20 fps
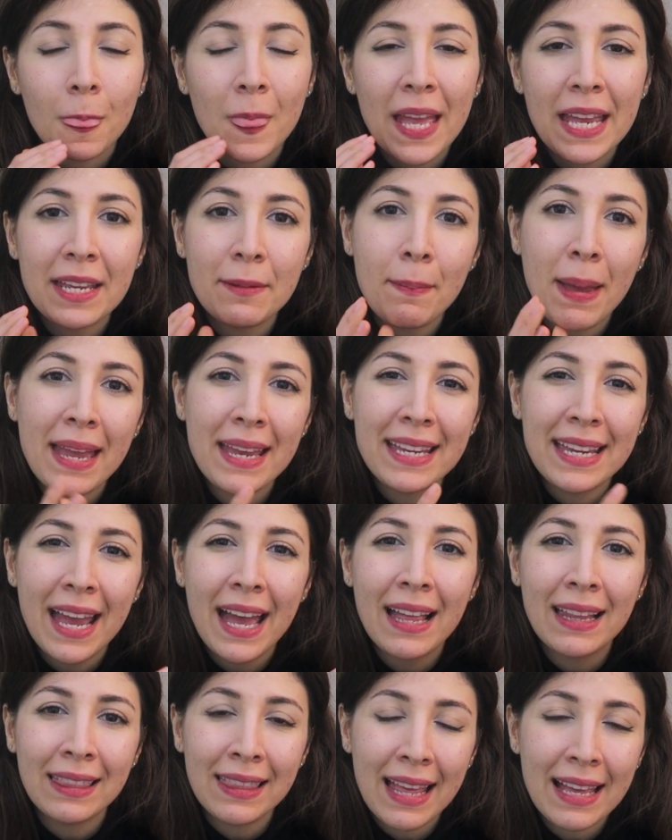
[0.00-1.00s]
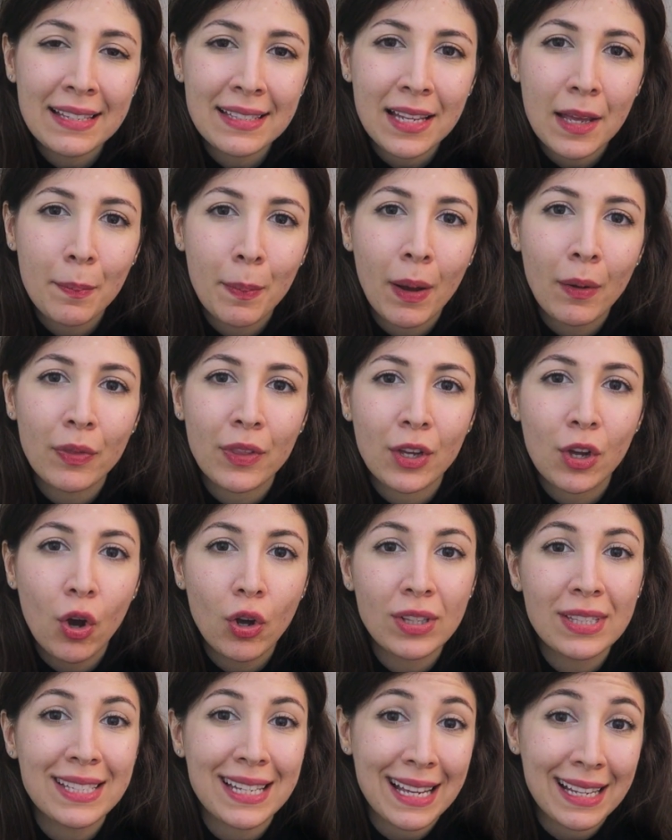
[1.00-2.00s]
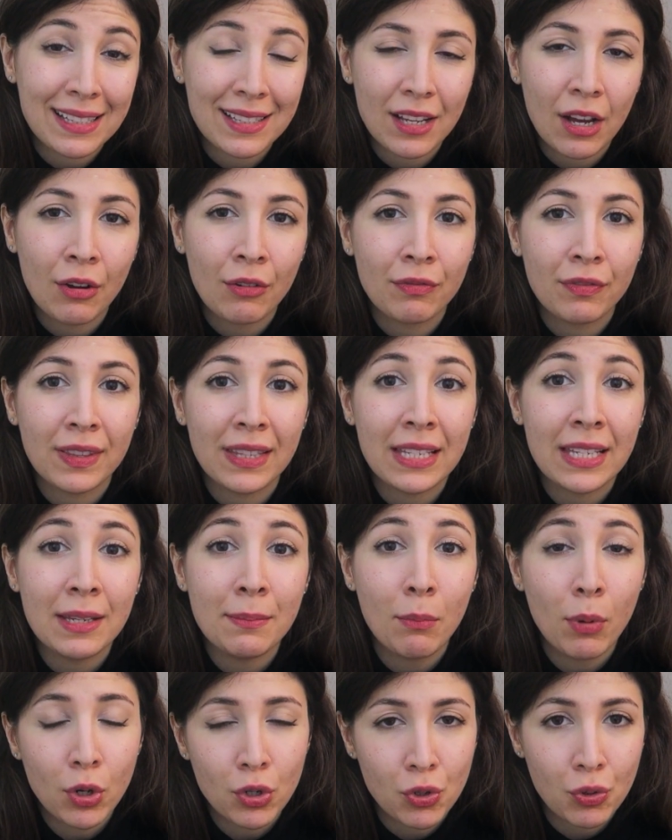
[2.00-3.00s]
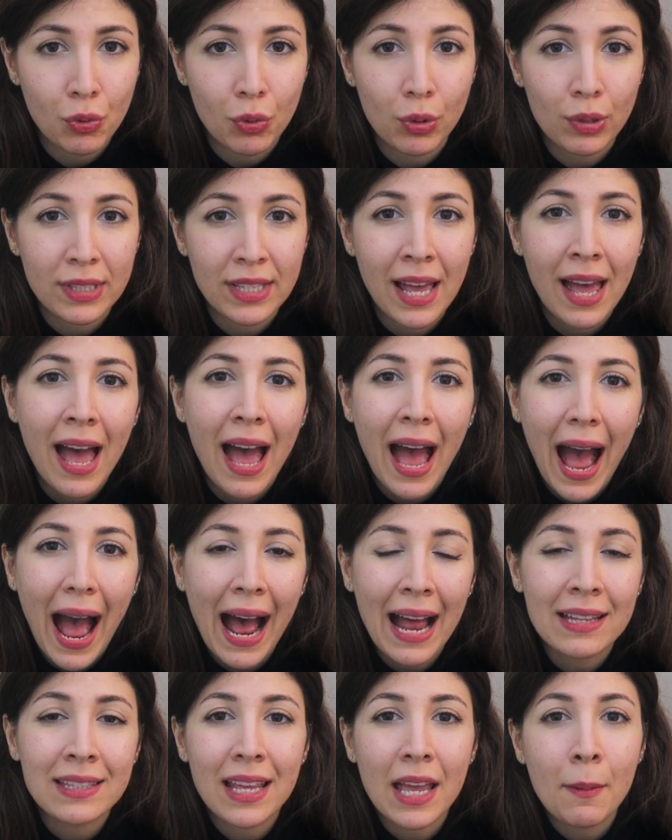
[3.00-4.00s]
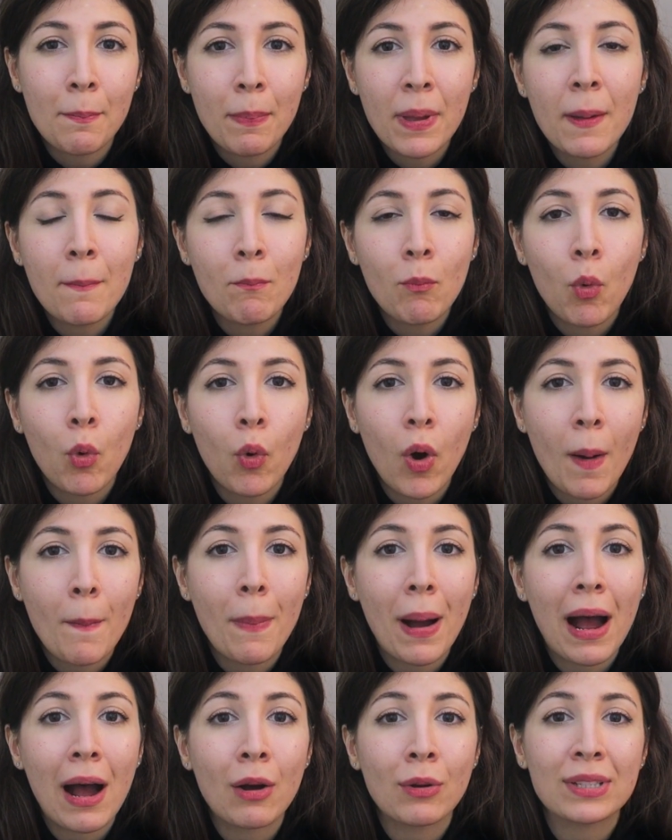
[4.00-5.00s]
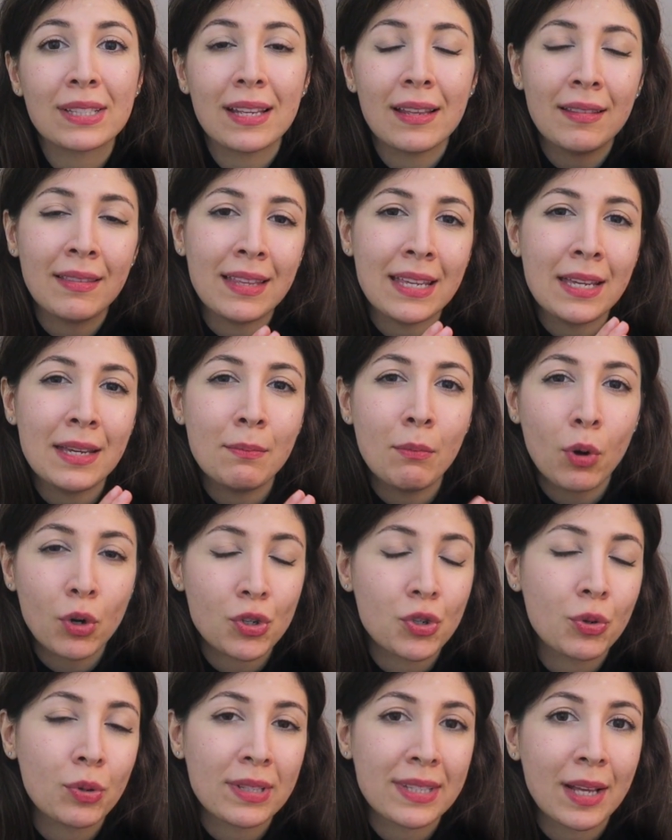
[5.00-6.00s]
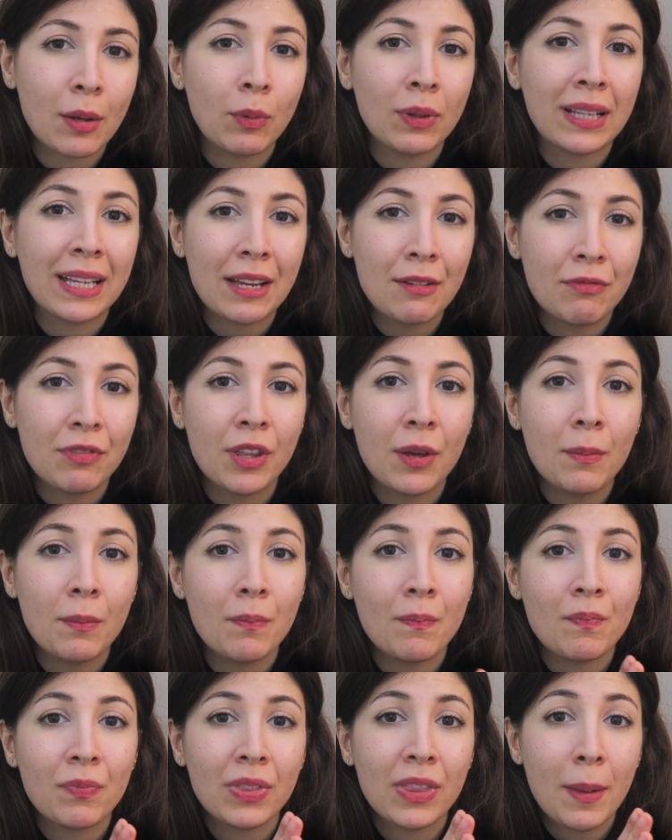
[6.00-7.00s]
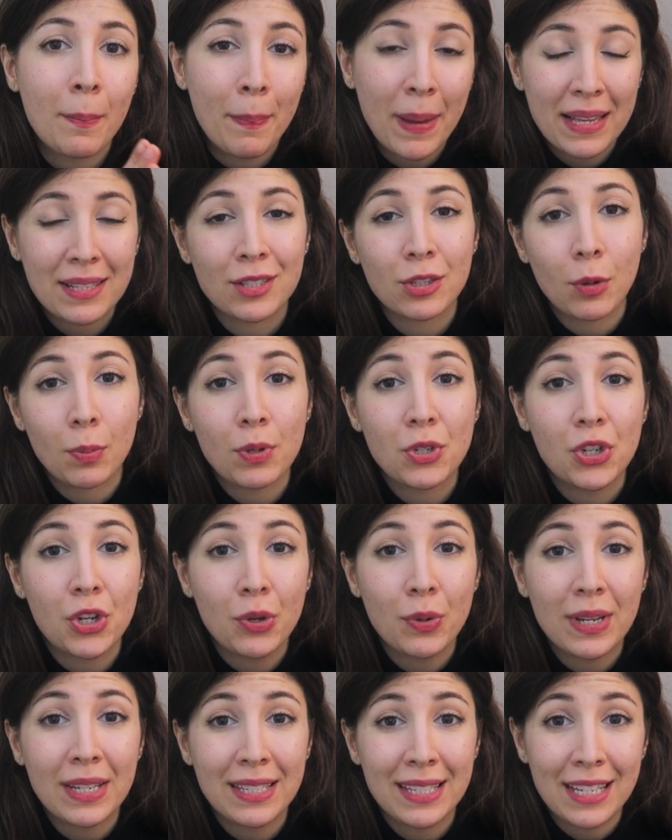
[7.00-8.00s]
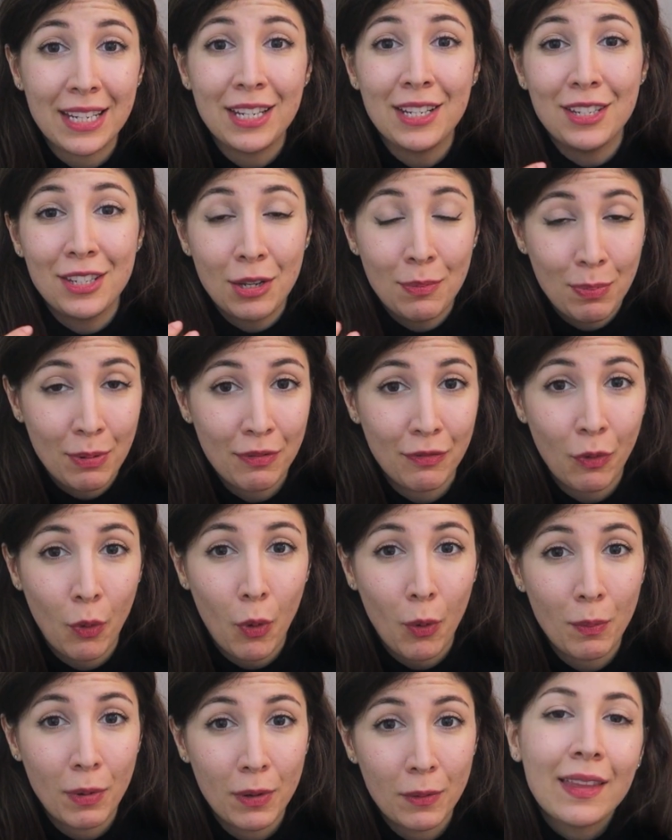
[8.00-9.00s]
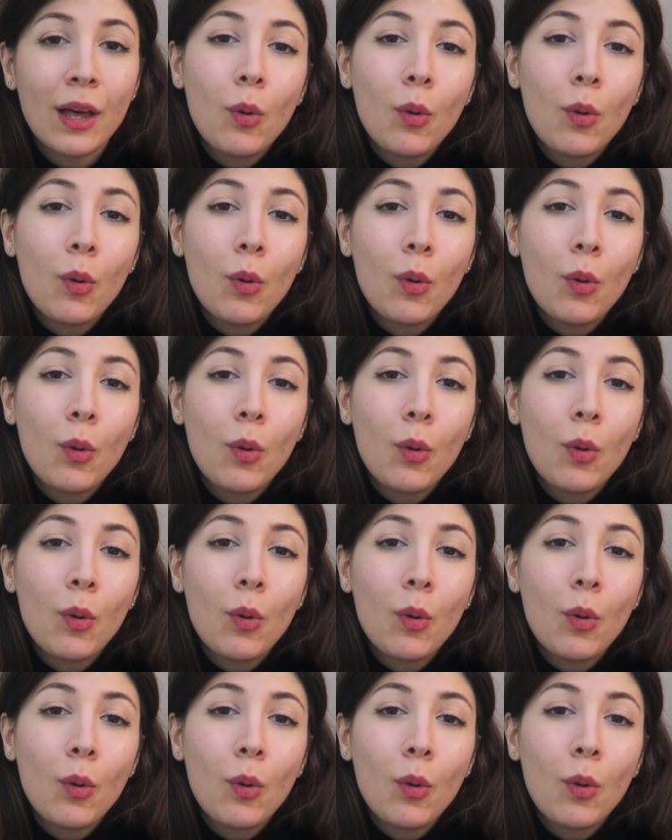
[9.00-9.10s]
they may care less about the content of the modules and a bit more about the modules that will give them the best opportunity to perform.